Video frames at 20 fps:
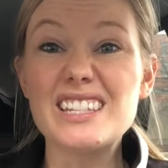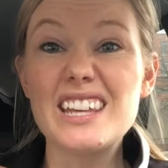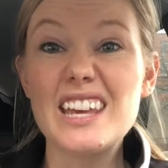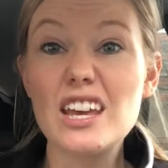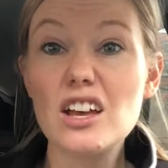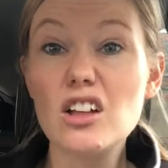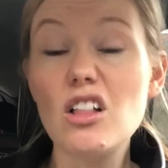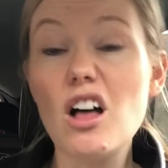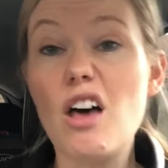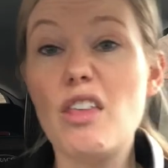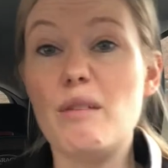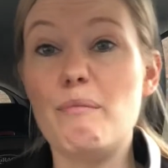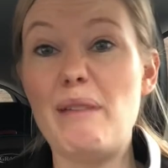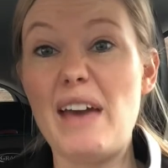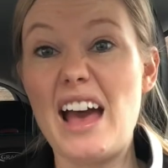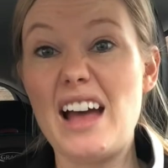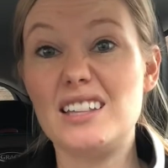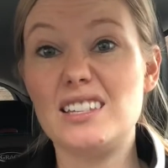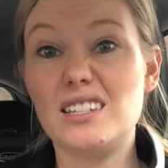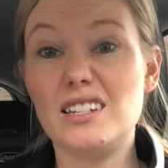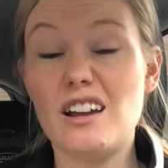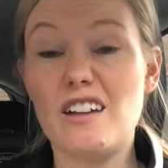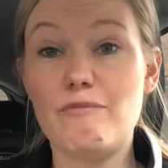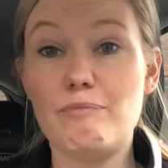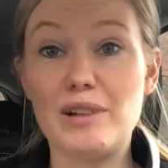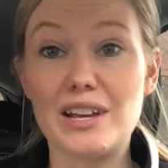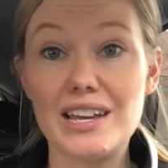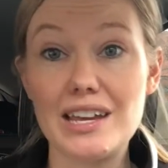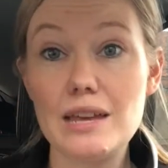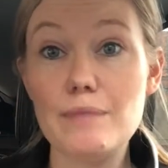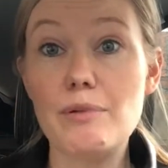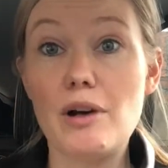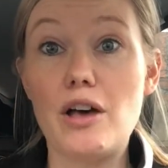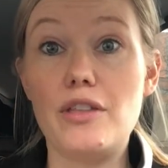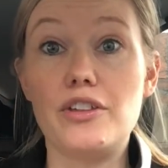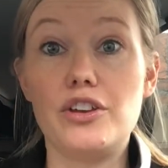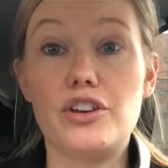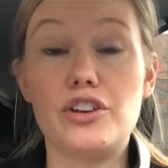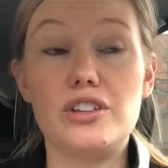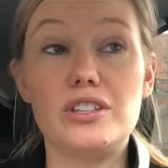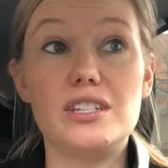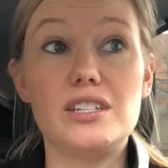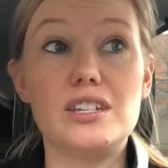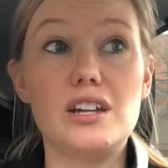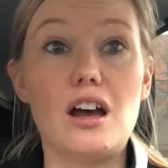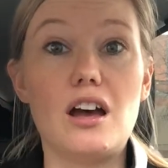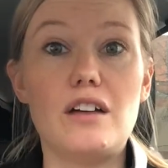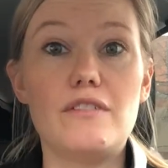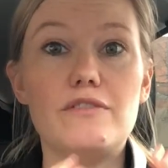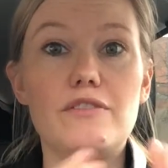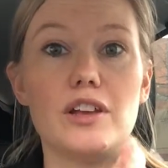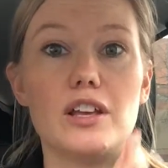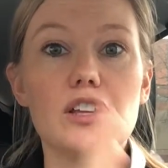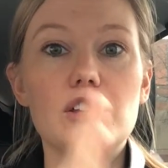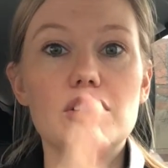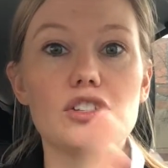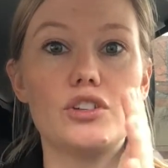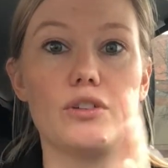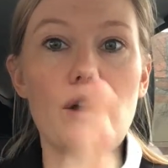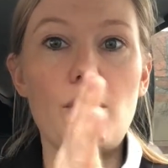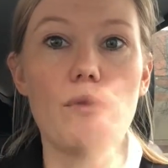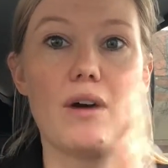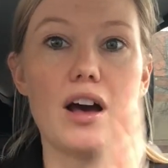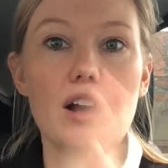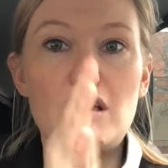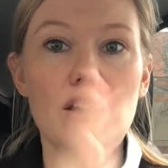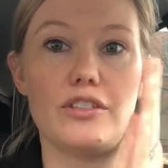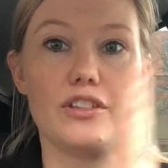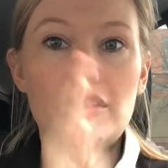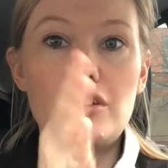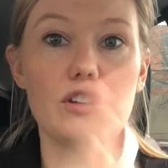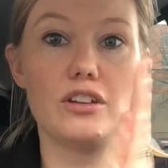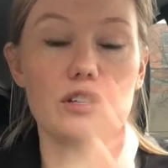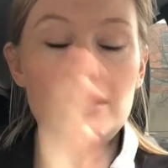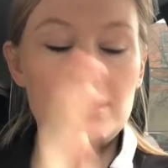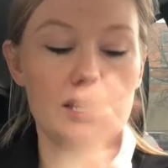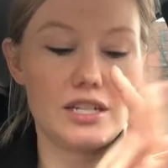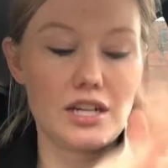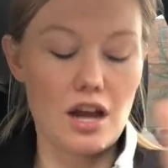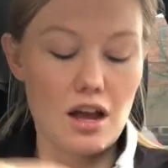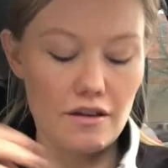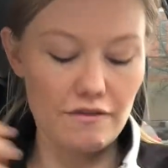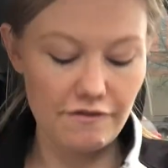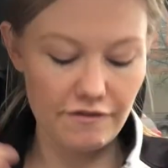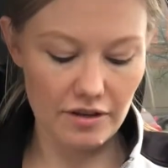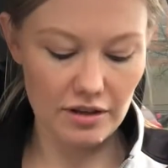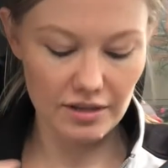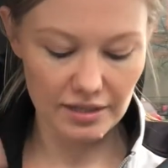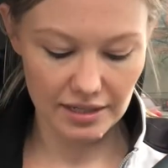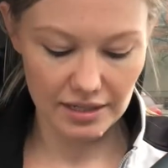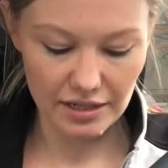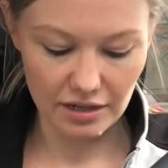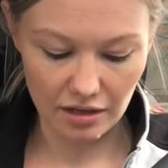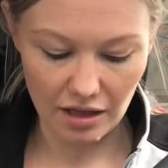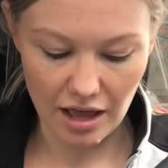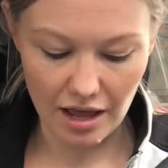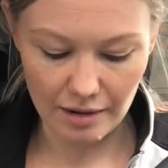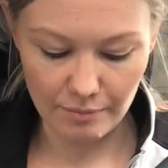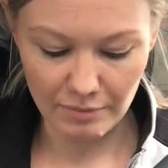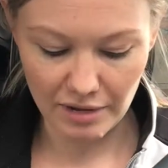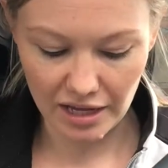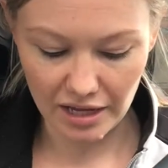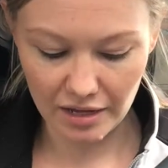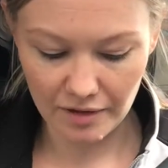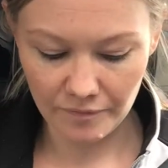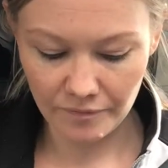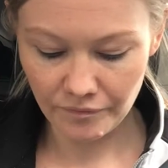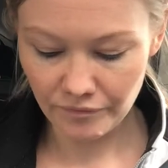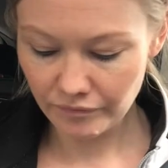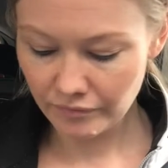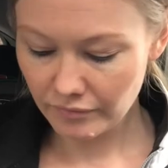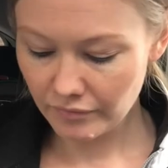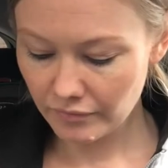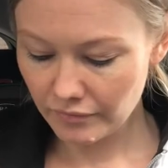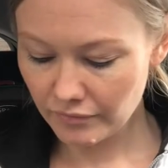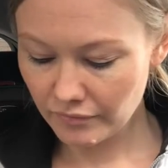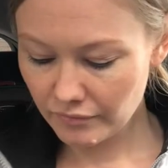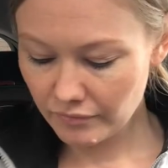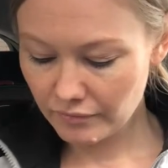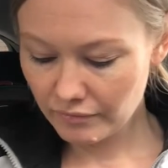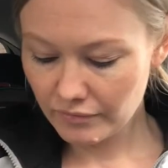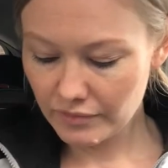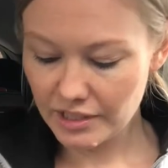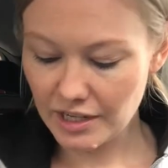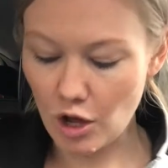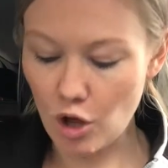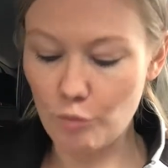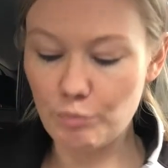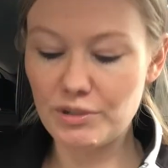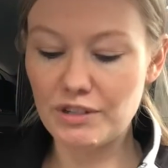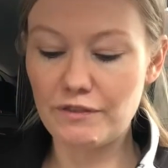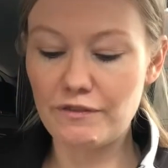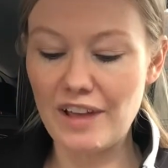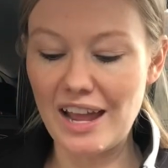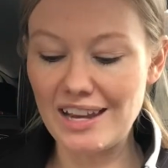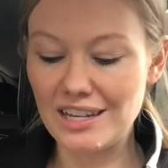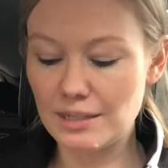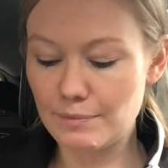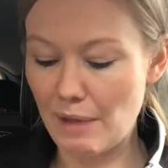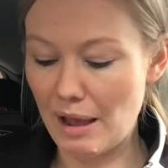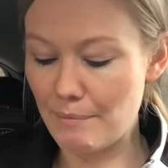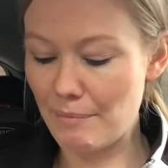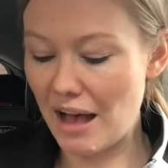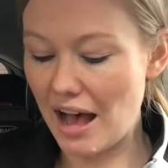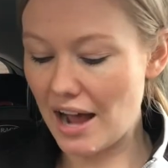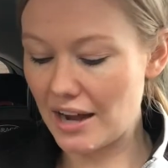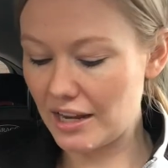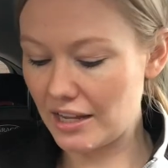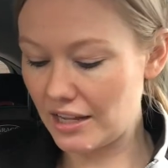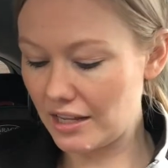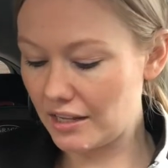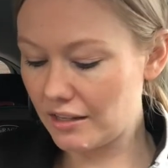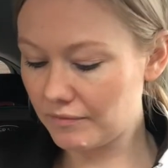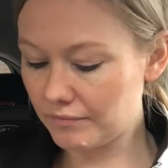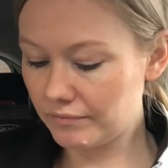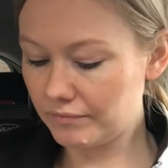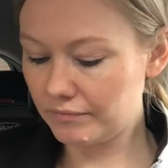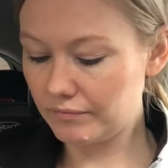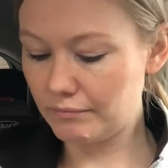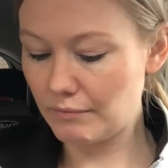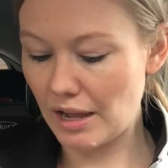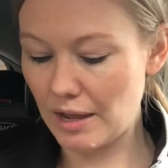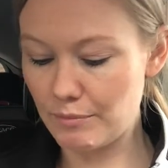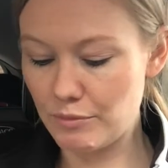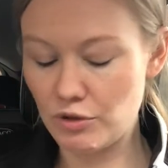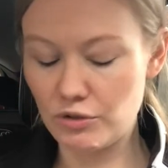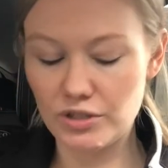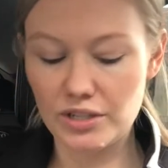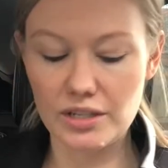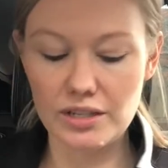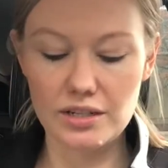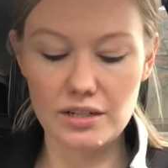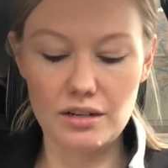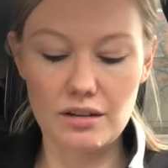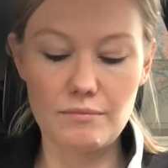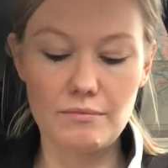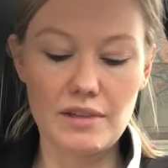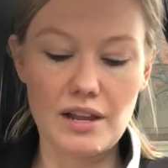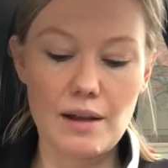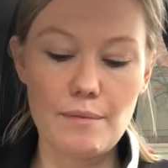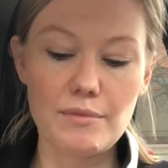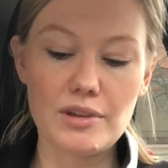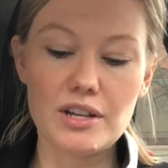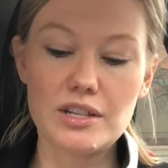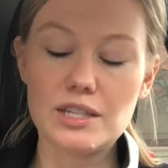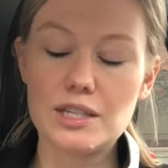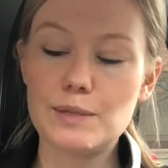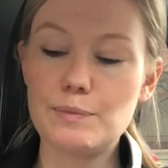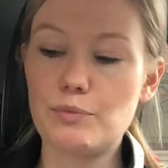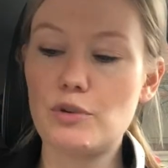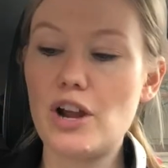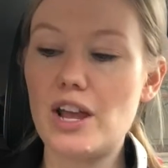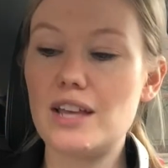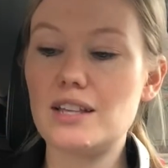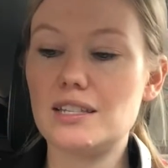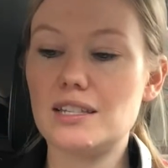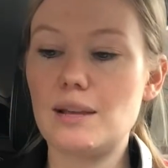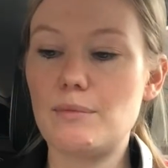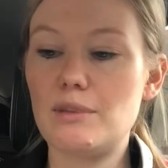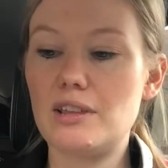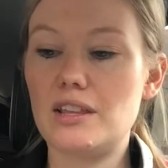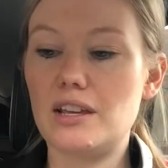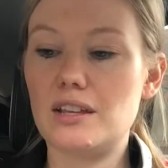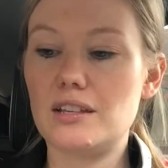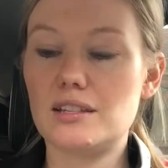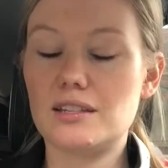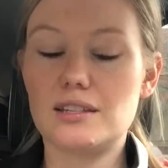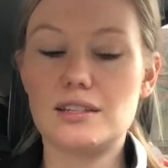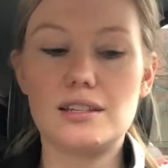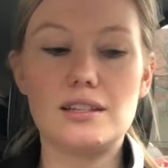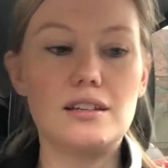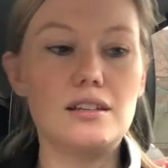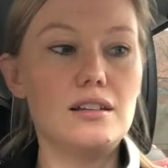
kill all the bad stuff but keep all the good stuff. So I want all the good stuff still on me to help defend my body, my immune system. Then I'm going to spray some of this.